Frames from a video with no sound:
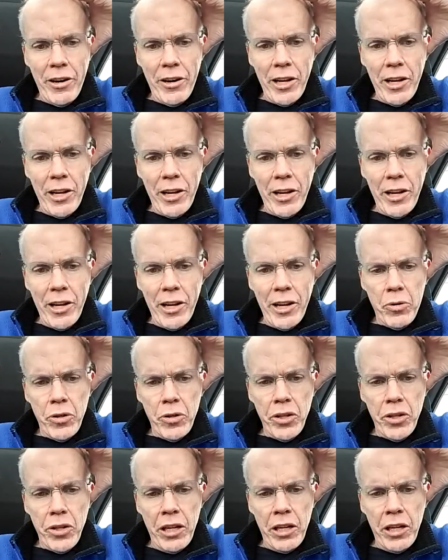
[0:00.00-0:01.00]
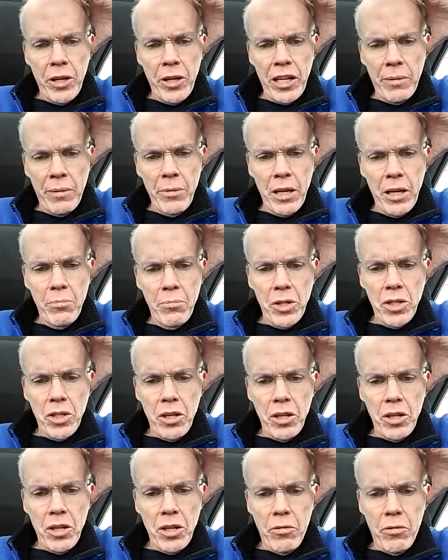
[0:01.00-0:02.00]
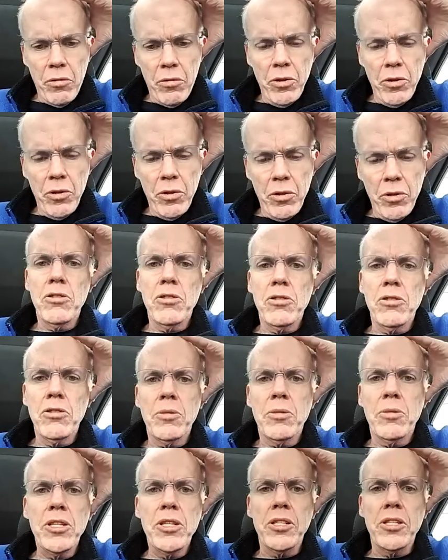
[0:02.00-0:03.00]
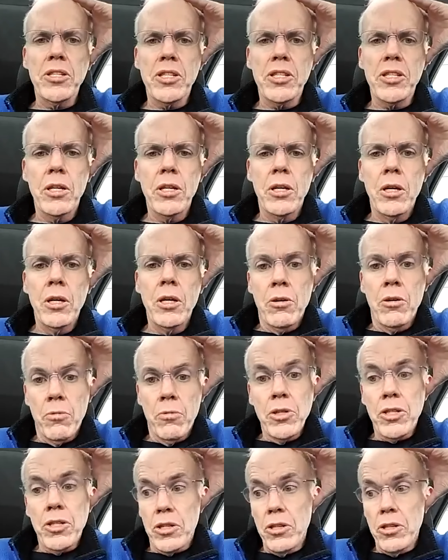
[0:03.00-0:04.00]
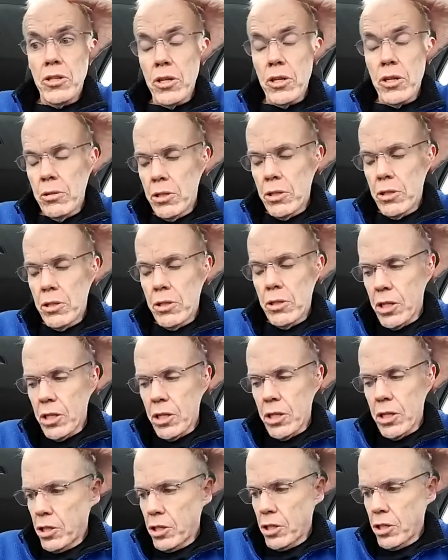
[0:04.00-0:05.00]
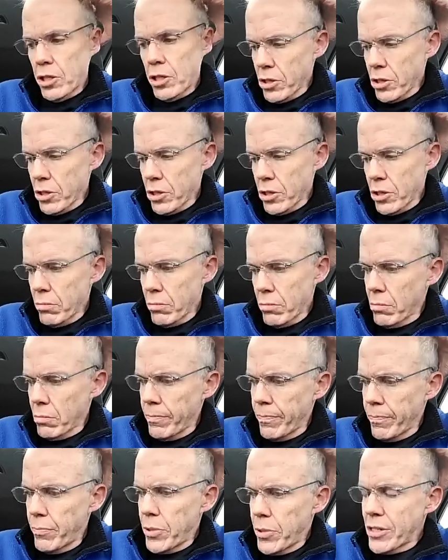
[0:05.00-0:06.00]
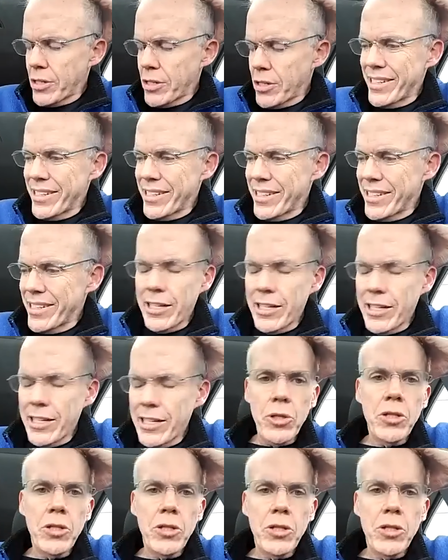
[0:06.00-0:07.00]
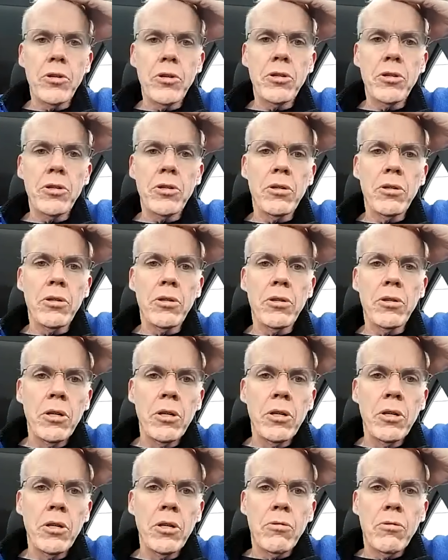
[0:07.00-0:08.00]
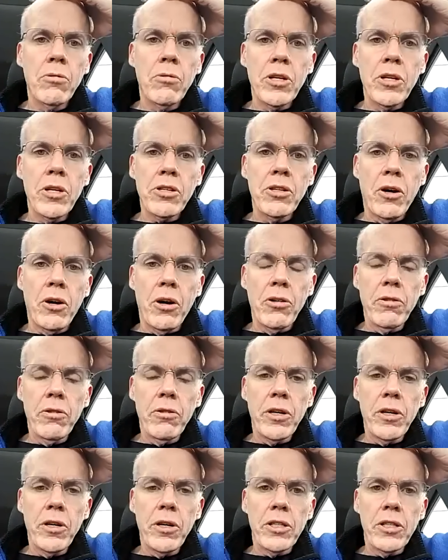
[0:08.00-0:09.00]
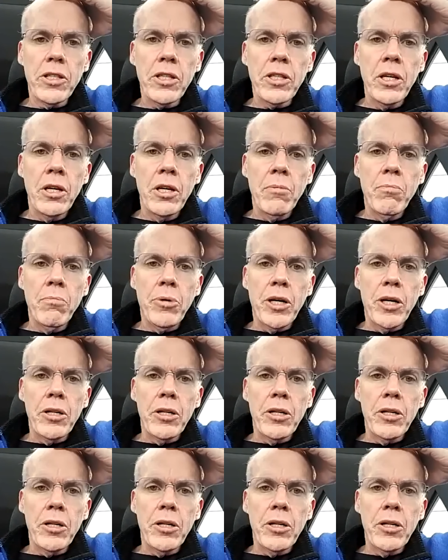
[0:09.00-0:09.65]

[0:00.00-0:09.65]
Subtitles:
report that it had become a material risk to its business, which is good since Shell's business is a material risk to all of us. But